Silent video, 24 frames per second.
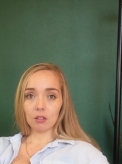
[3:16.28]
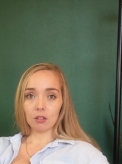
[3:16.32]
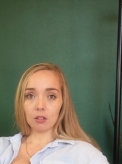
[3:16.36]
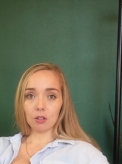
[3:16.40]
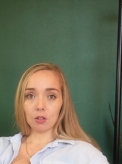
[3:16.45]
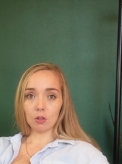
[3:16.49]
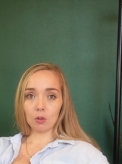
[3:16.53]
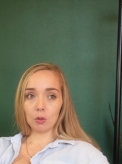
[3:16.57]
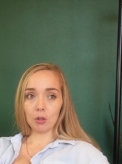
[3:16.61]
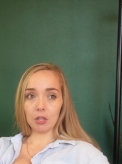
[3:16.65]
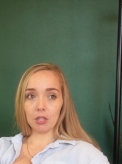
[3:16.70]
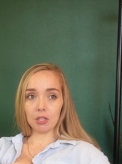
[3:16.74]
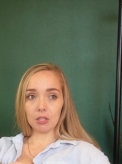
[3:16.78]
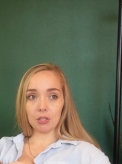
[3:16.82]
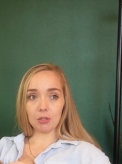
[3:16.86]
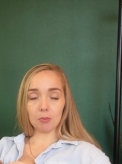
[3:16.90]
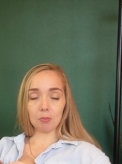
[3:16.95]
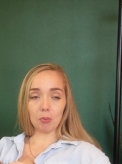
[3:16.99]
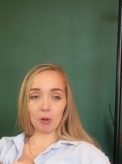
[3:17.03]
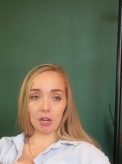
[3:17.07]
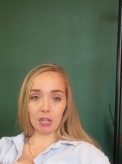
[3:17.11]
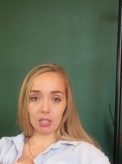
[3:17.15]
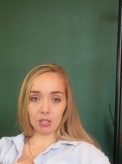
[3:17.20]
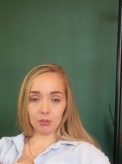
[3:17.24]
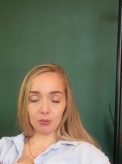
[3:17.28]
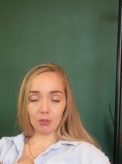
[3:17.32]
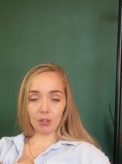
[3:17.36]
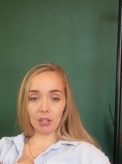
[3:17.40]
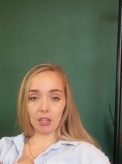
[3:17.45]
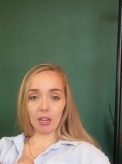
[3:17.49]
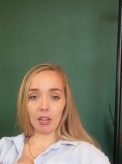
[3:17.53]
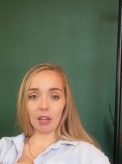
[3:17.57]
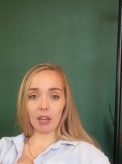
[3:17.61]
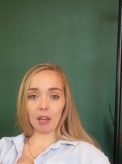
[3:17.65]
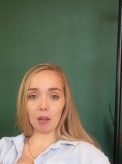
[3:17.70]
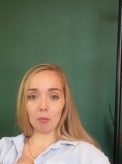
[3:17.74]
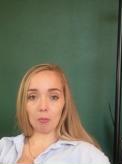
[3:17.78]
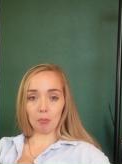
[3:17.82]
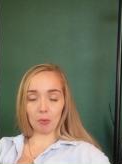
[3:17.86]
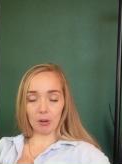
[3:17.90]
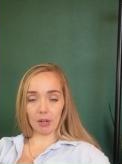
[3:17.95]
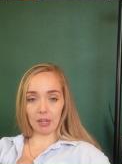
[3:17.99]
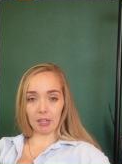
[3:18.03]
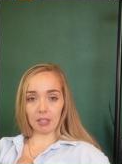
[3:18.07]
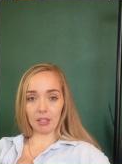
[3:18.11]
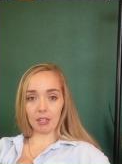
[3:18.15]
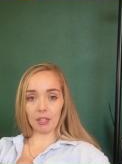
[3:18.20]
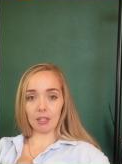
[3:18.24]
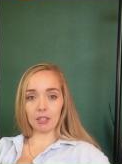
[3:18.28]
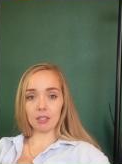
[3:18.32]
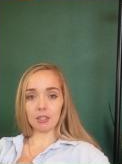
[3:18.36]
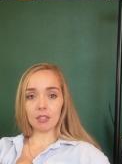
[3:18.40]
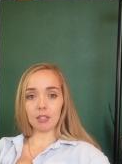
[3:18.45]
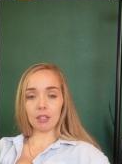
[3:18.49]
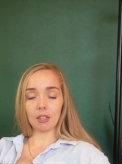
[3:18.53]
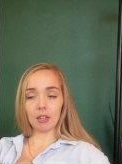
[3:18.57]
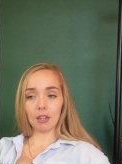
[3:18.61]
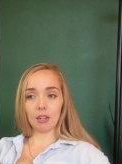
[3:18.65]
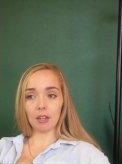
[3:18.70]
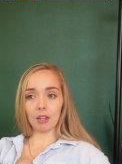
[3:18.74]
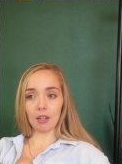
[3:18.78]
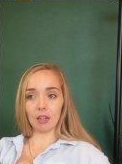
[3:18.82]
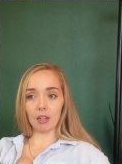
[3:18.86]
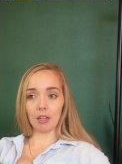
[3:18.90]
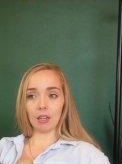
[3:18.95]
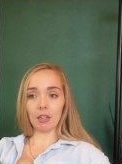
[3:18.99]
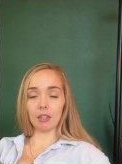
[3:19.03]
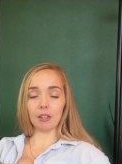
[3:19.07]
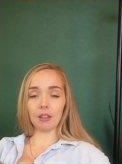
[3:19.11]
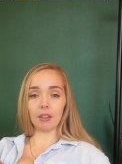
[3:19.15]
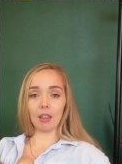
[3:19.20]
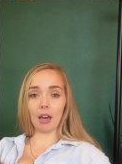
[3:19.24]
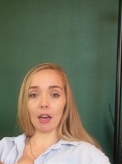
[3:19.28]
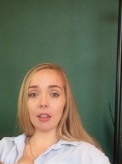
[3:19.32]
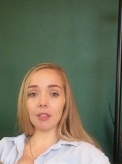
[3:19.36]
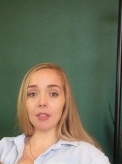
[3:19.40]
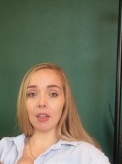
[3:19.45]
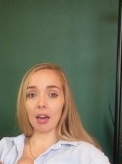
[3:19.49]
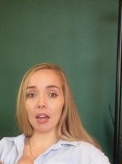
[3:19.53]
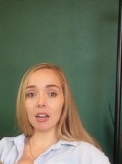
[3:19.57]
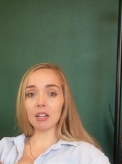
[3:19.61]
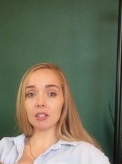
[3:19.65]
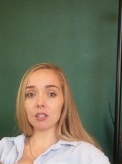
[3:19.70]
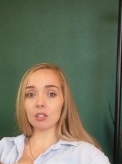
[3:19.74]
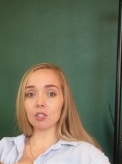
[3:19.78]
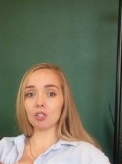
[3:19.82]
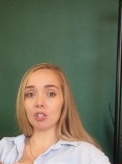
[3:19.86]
who is breastfeeding and pregnant and that that is a